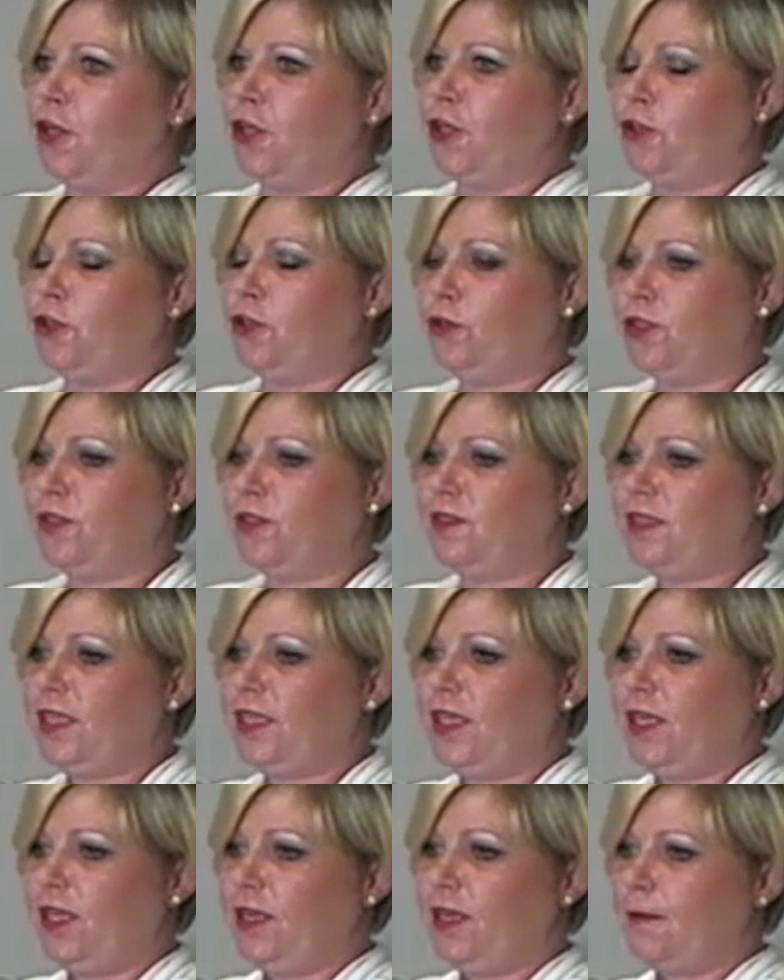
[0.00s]
You could
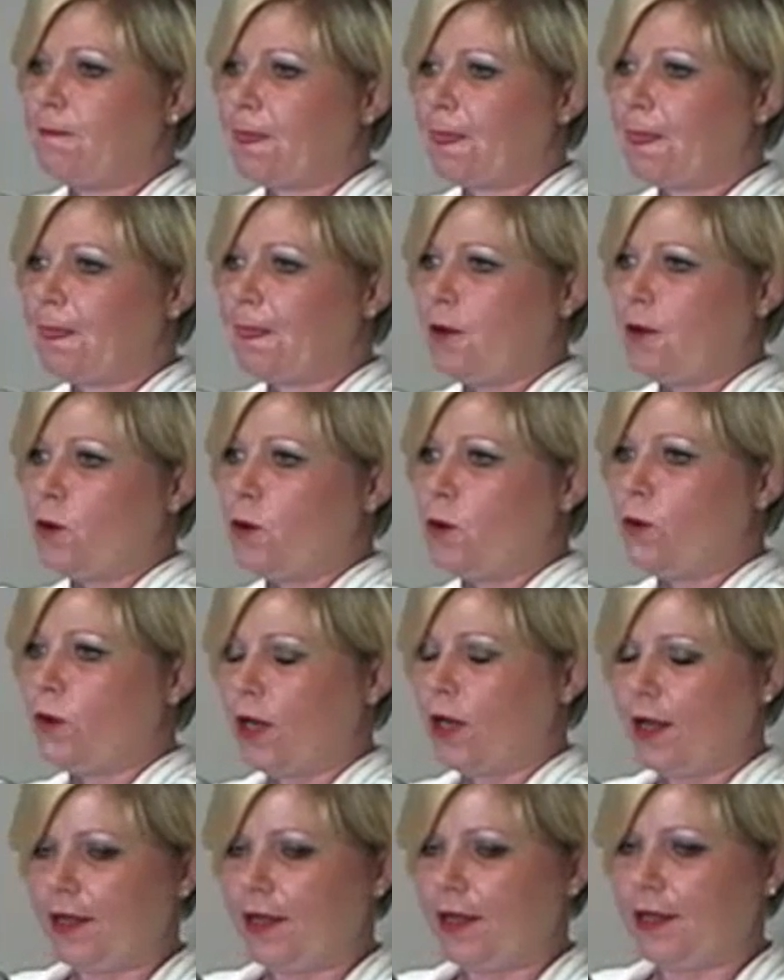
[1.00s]
see, you
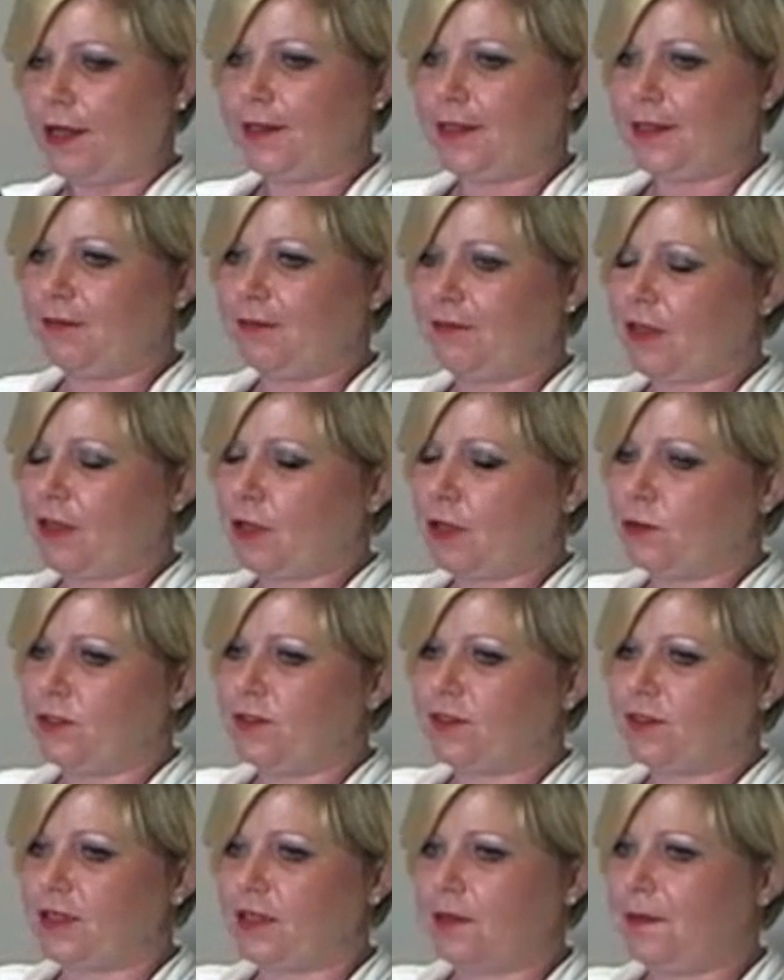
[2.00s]
know, if there was
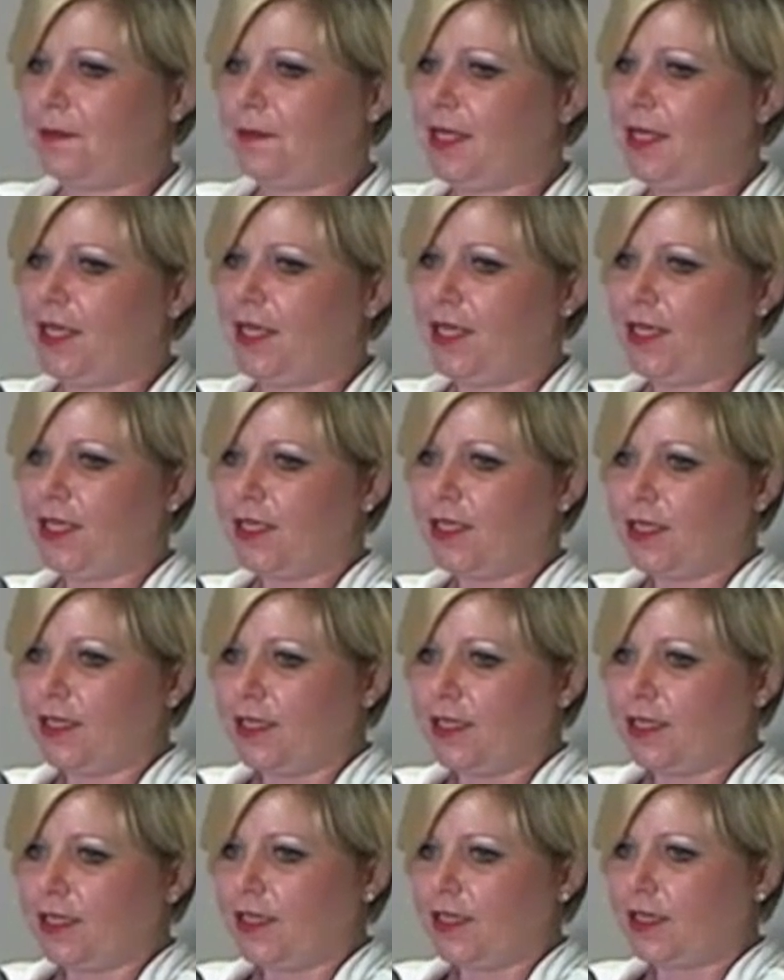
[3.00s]
going to be
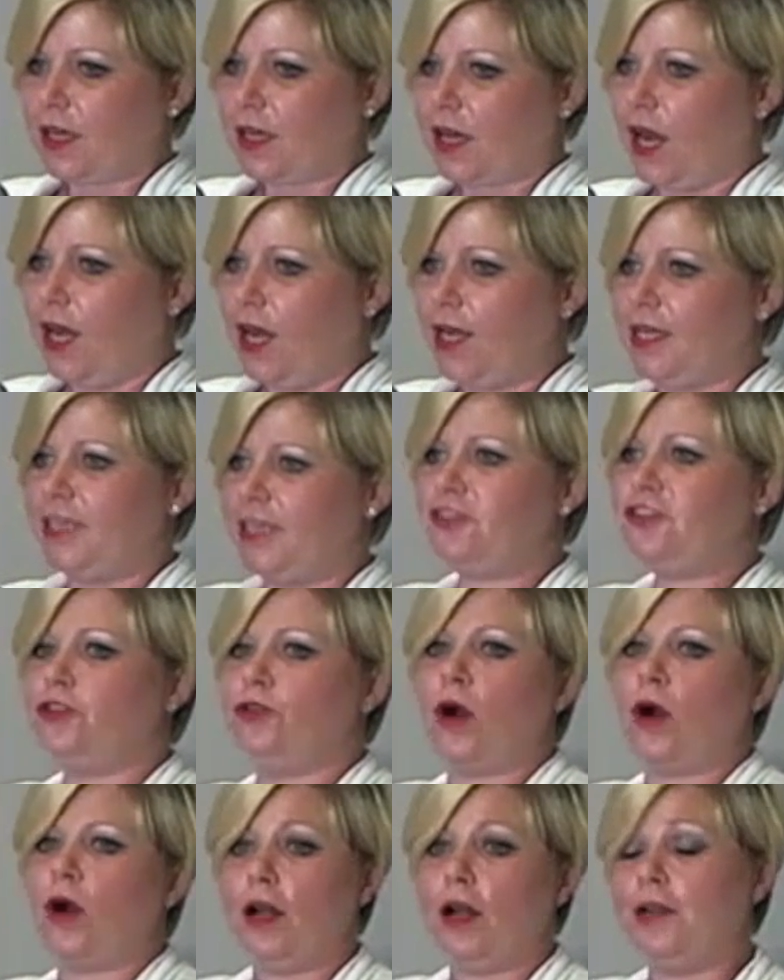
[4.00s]
an
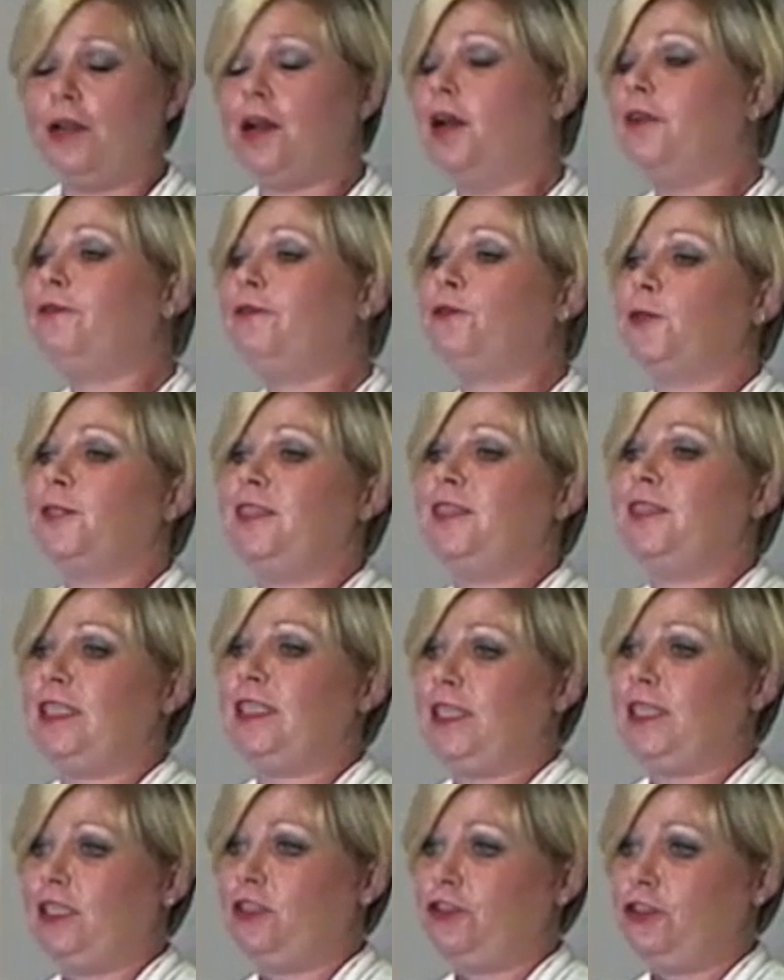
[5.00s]
issue, an unforeseen
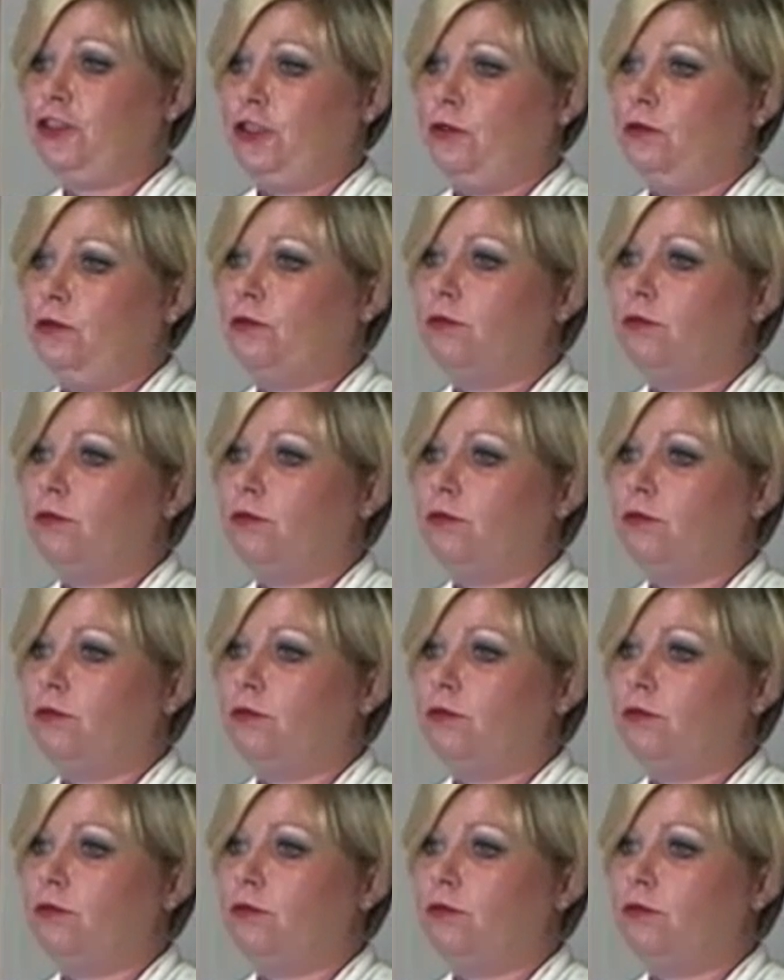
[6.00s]
issue,